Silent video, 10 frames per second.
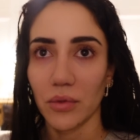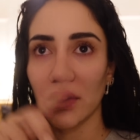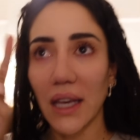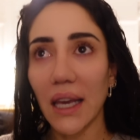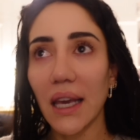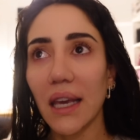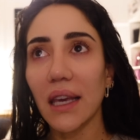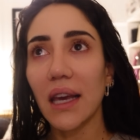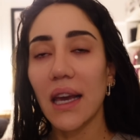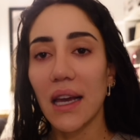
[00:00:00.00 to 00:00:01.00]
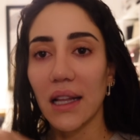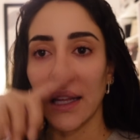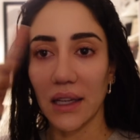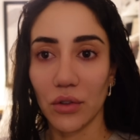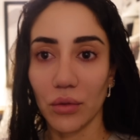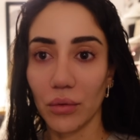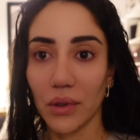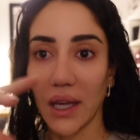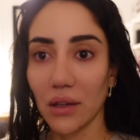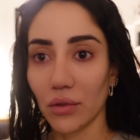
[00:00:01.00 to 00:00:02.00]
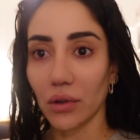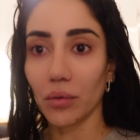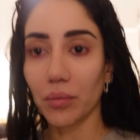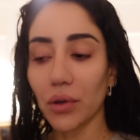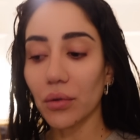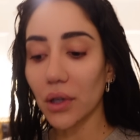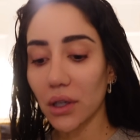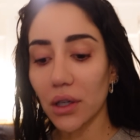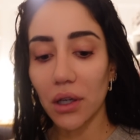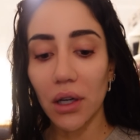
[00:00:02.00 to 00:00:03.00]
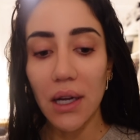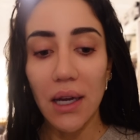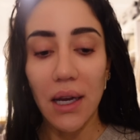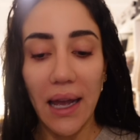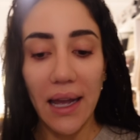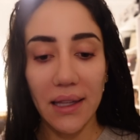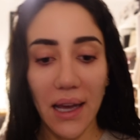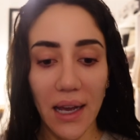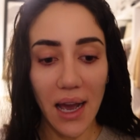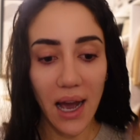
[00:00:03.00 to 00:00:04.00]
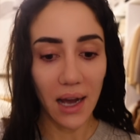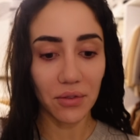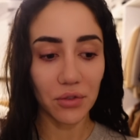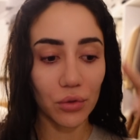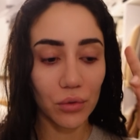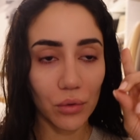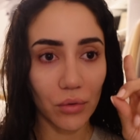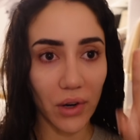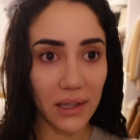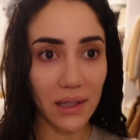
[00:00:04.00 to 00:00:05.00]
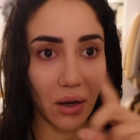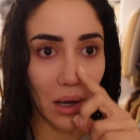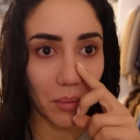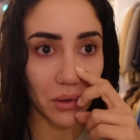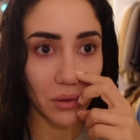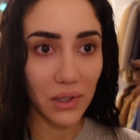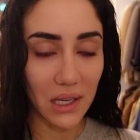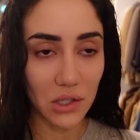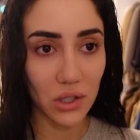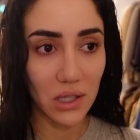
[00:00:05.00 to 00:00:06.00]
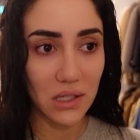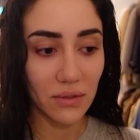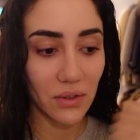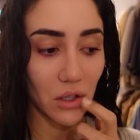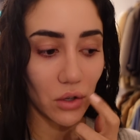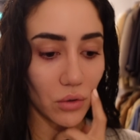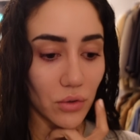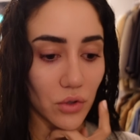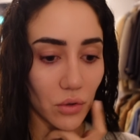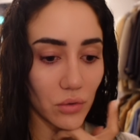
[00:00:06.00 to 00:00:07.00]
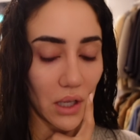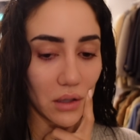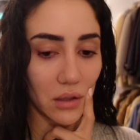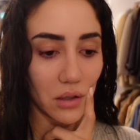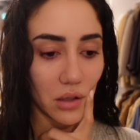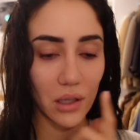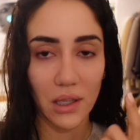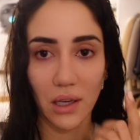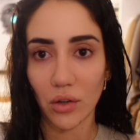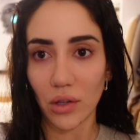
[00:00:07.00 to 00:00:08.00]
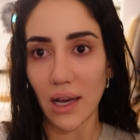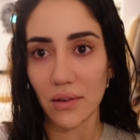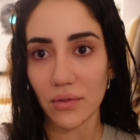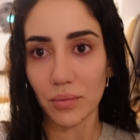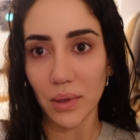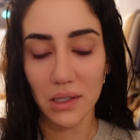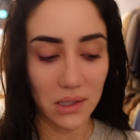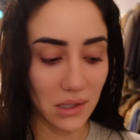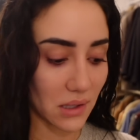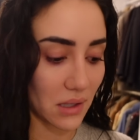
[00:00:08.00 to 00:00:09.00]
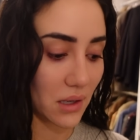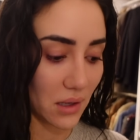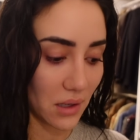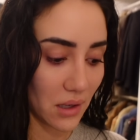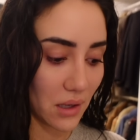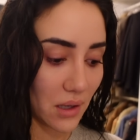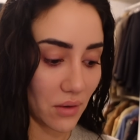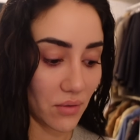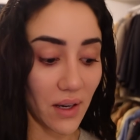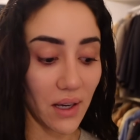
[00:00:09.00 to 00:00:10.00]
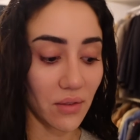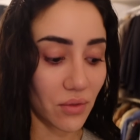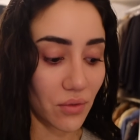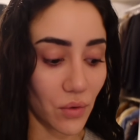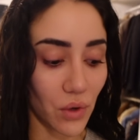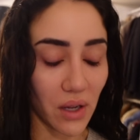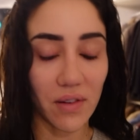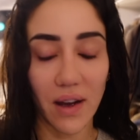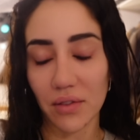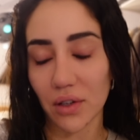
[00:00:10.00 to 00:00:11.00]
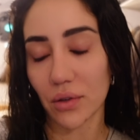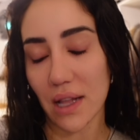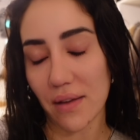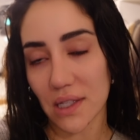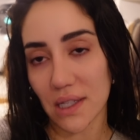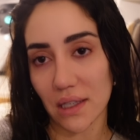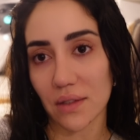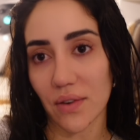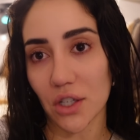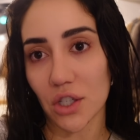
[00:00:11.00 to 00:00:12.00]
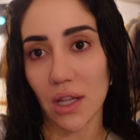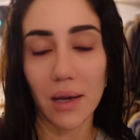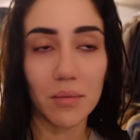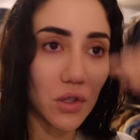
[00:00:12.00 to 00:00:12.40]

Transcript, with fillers: today, like to get it to the computer, and I have to right now upload yesterday's video so that it can go live, because it's five forty-five, it goes live at six French time.